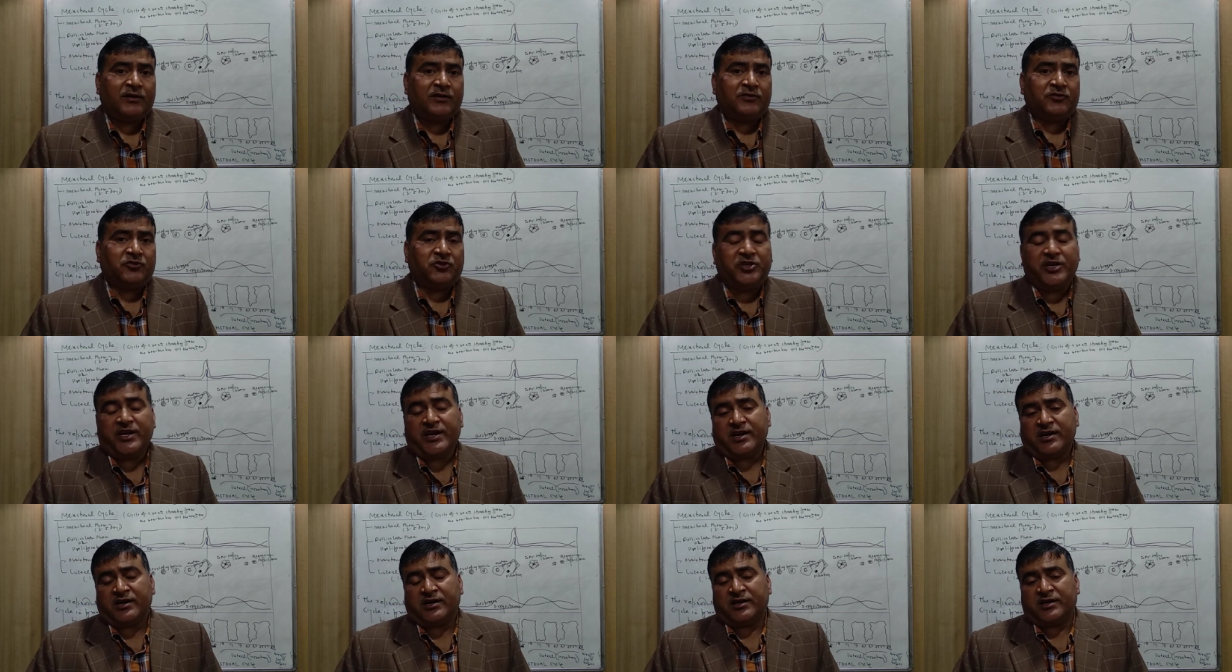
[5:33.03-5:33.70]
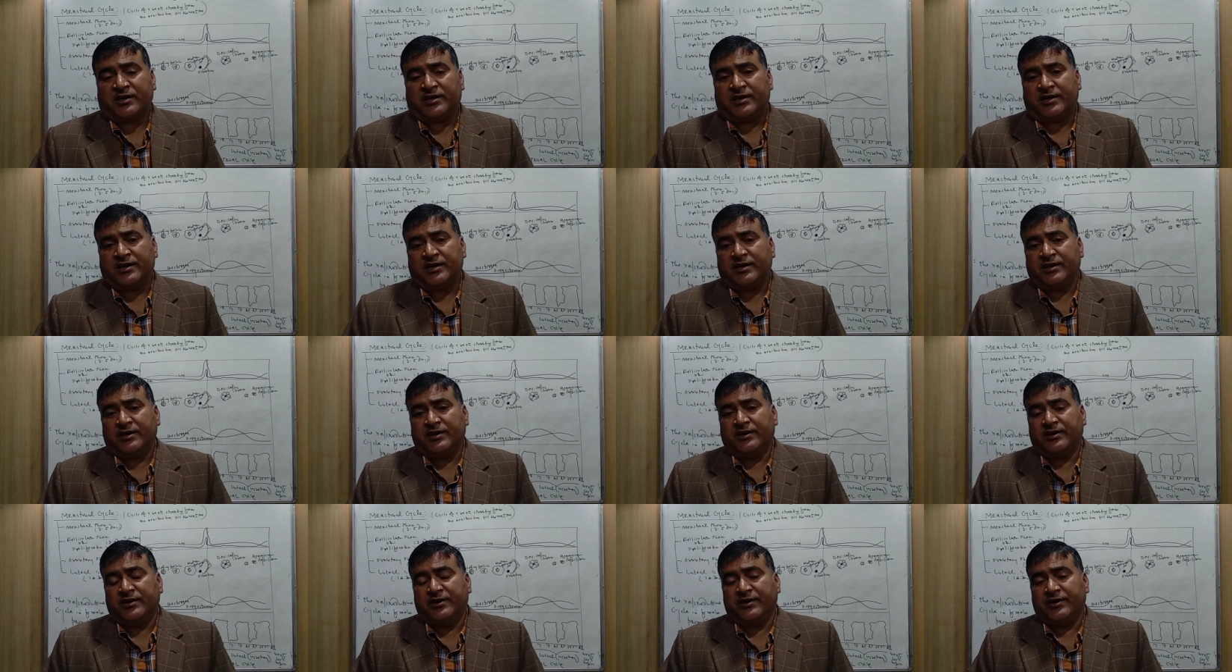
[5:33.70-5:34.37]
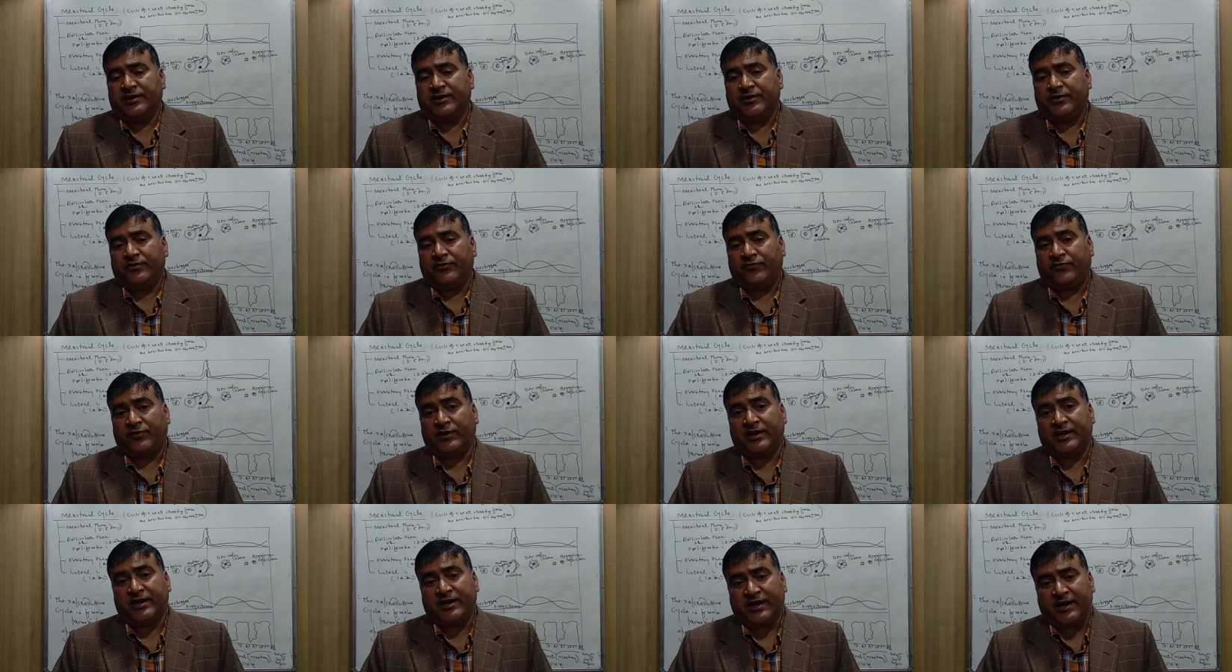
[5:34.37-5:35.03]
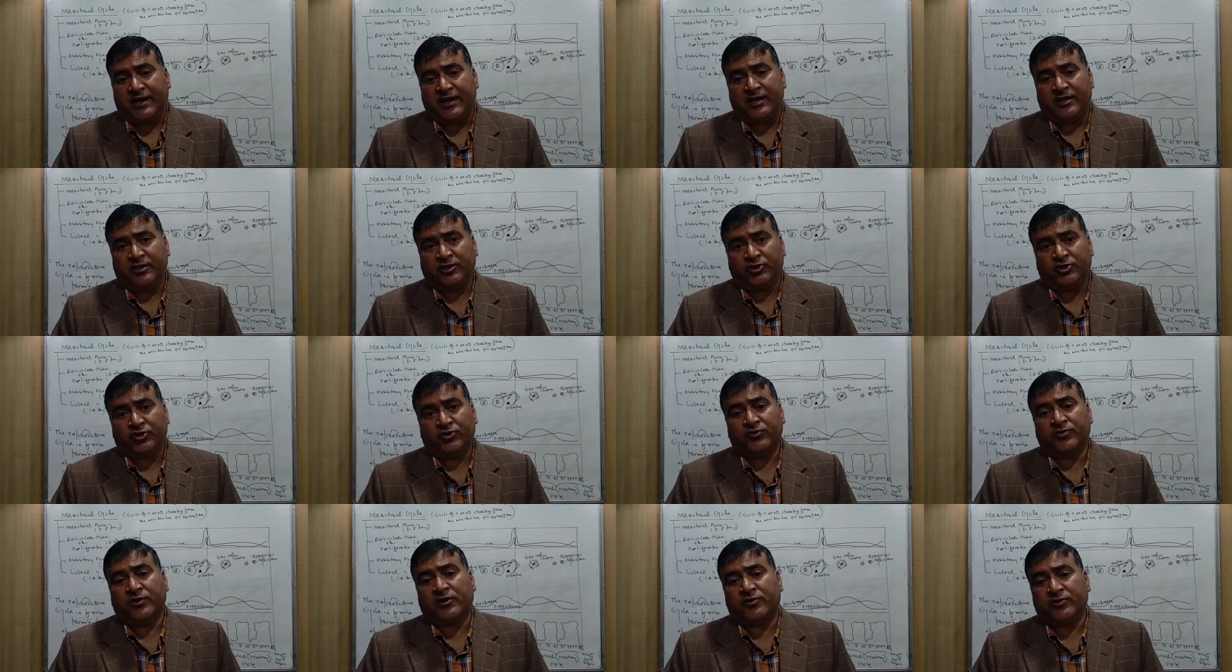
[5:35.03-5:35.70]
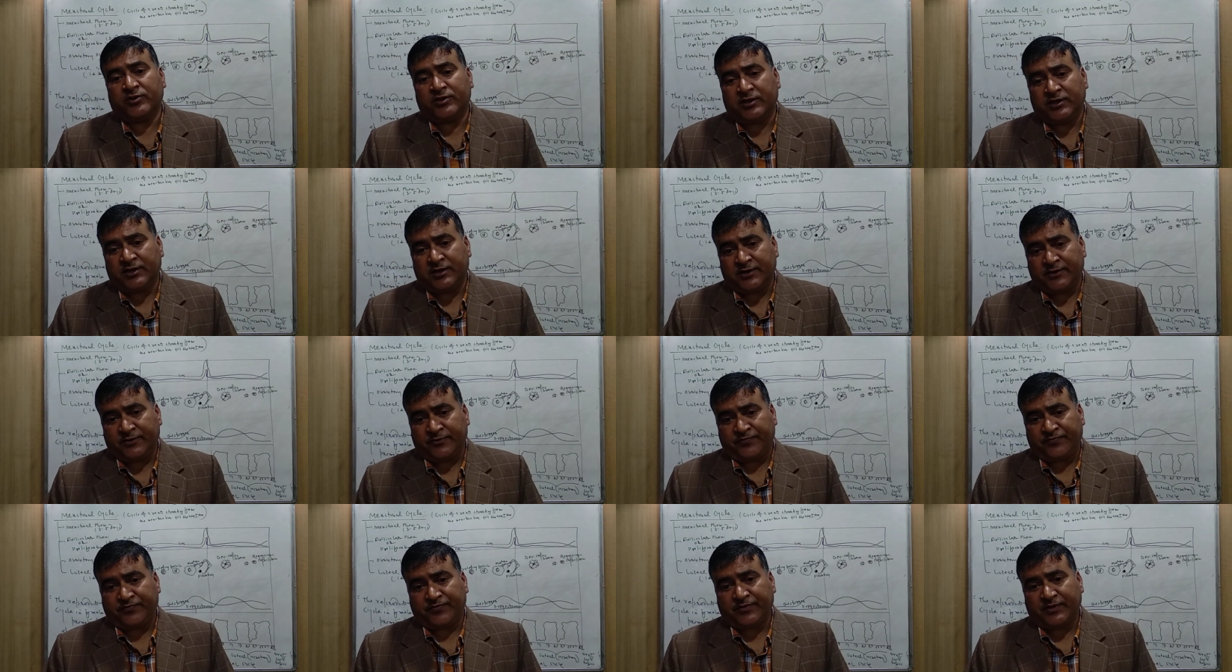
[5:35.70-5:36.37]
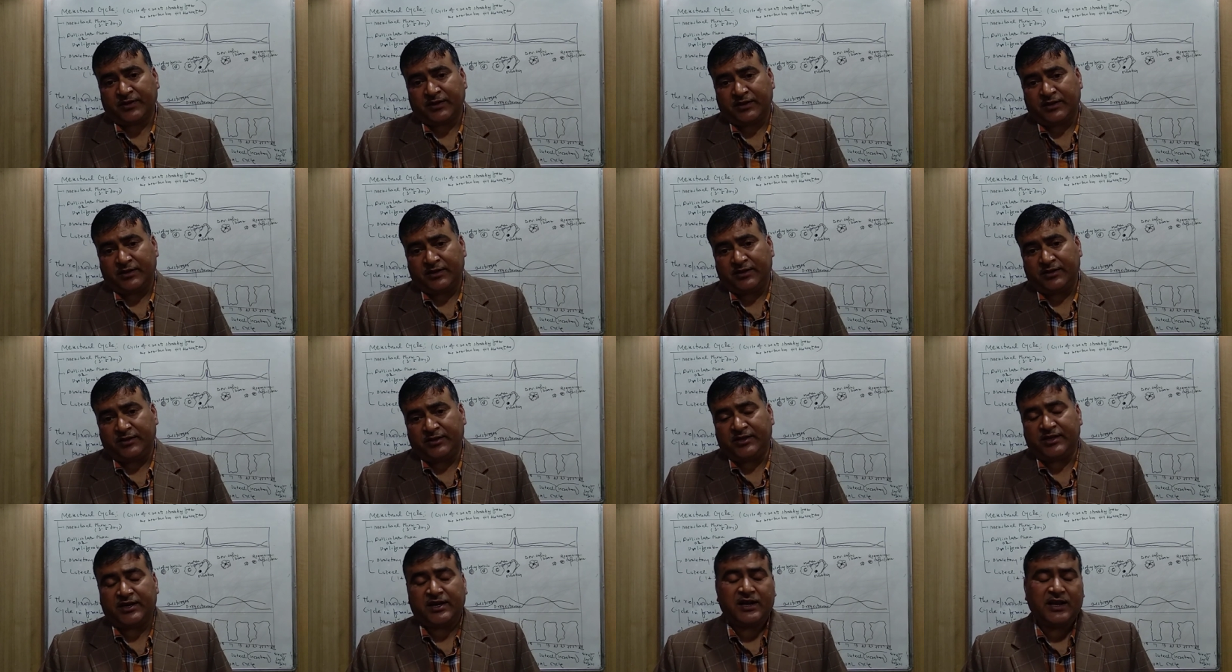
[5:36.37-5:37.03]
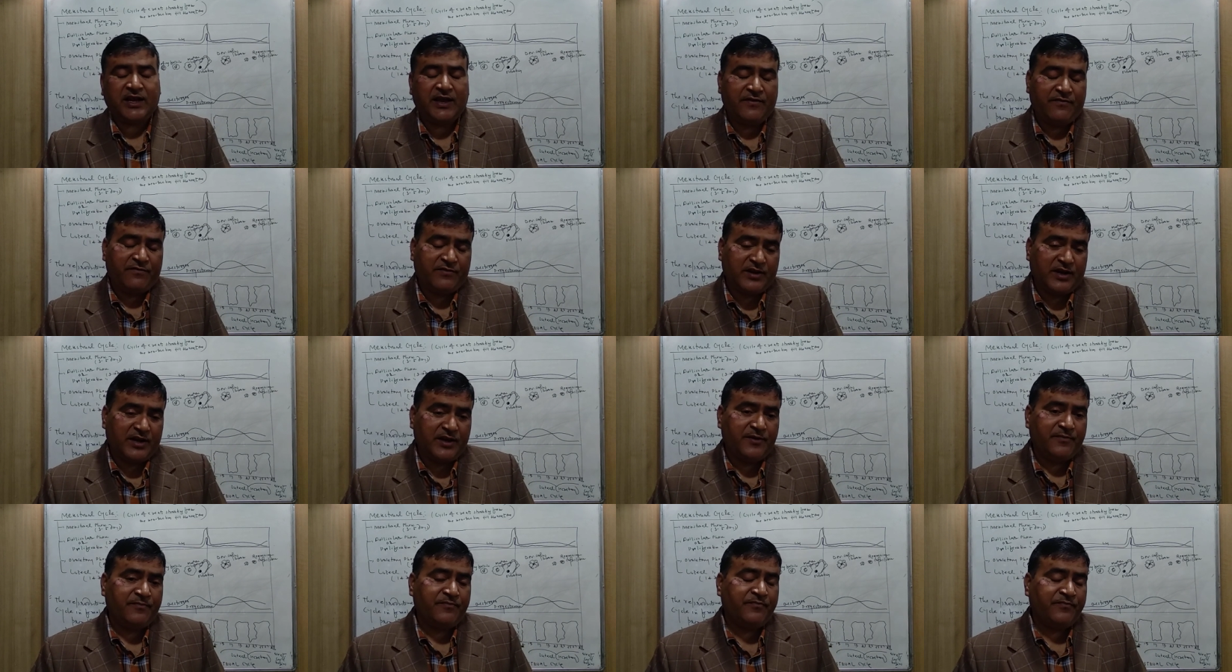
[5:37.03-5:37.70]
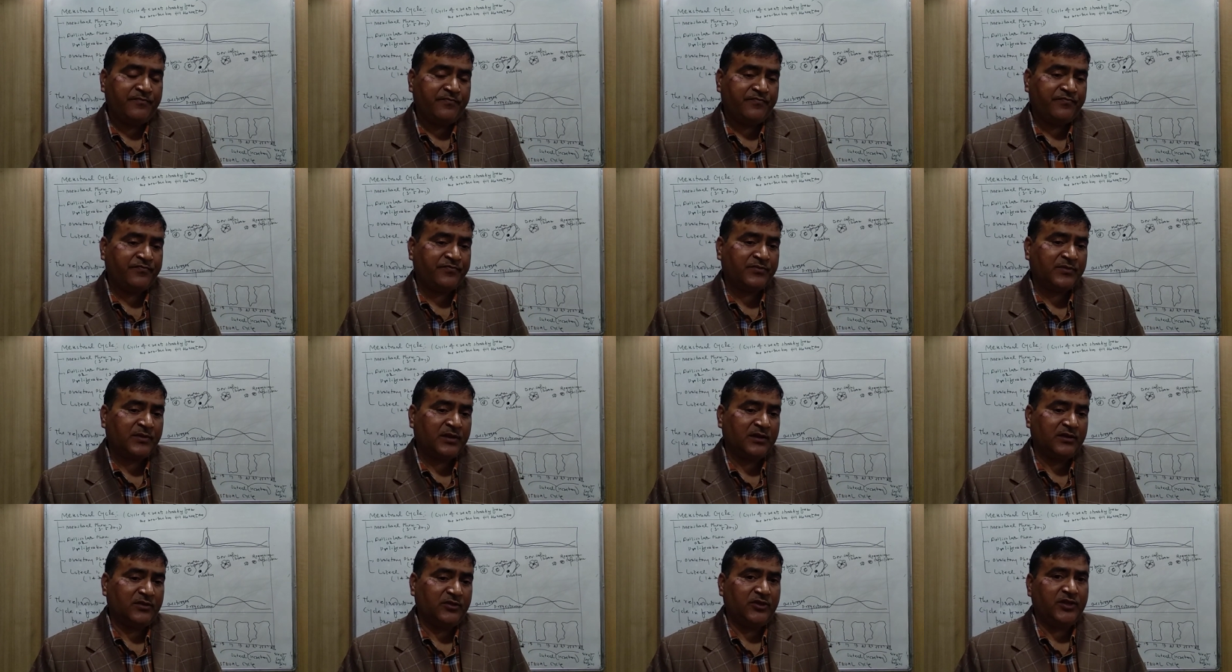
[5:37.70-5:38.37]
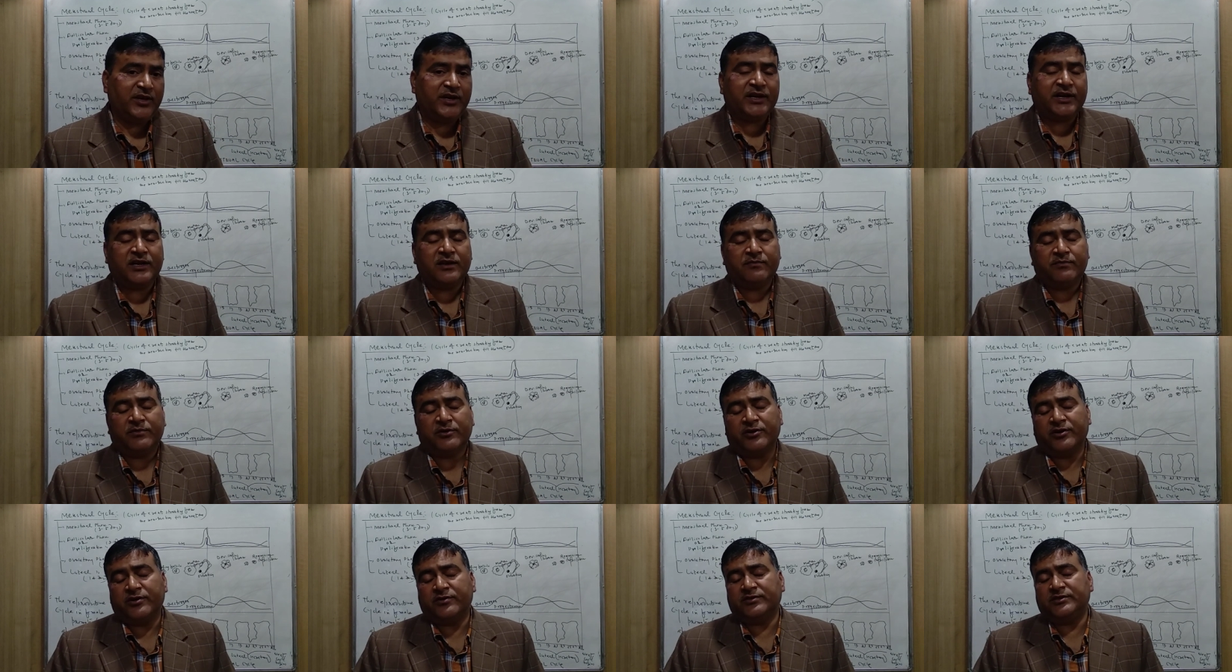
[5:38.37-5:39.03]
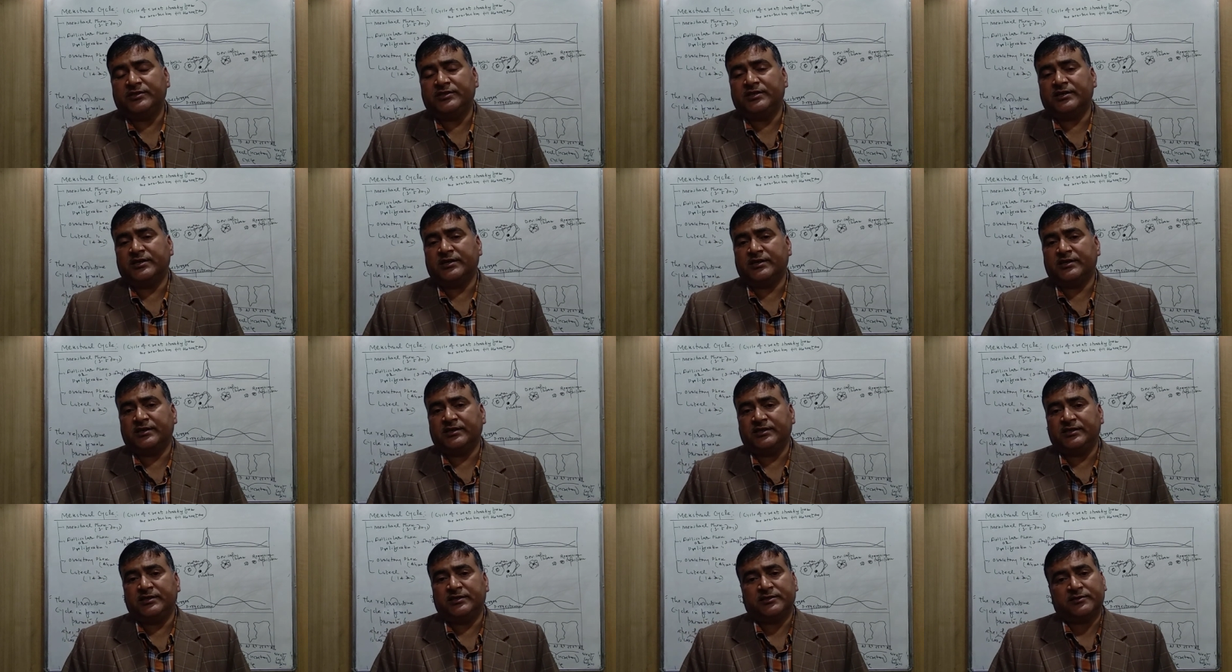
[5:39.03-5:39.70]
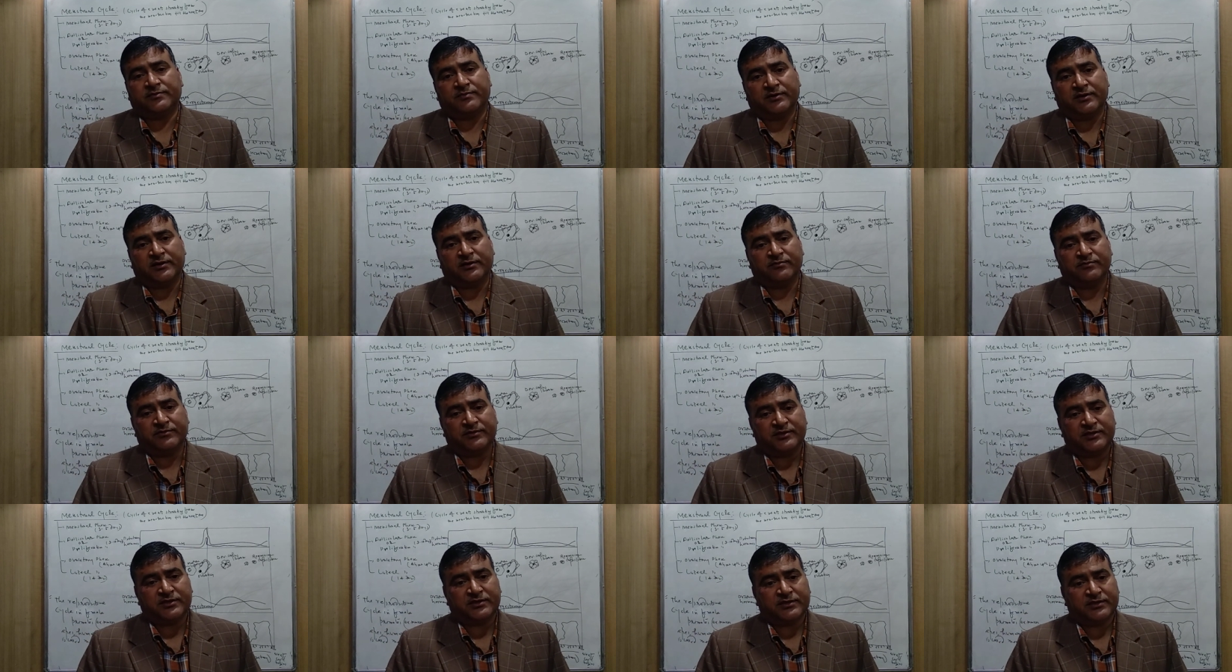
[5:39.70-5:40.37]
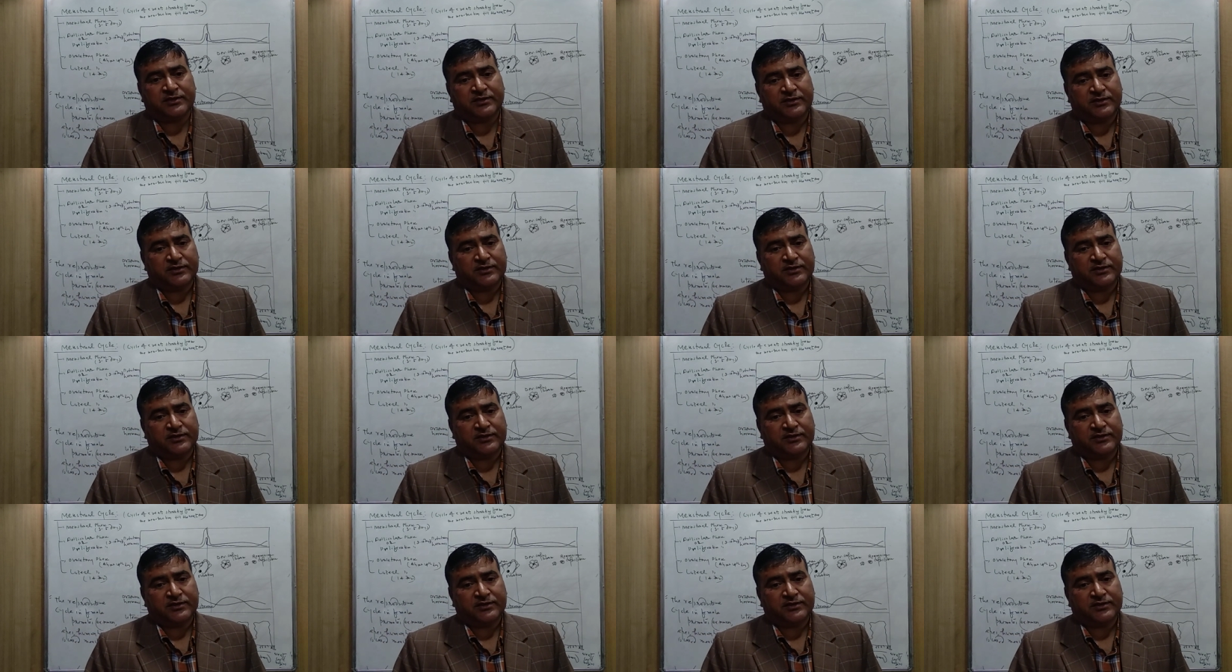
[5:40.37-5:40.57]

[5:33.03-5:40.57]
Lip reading: they are fertile throughout their lifetime. They can produce the sperms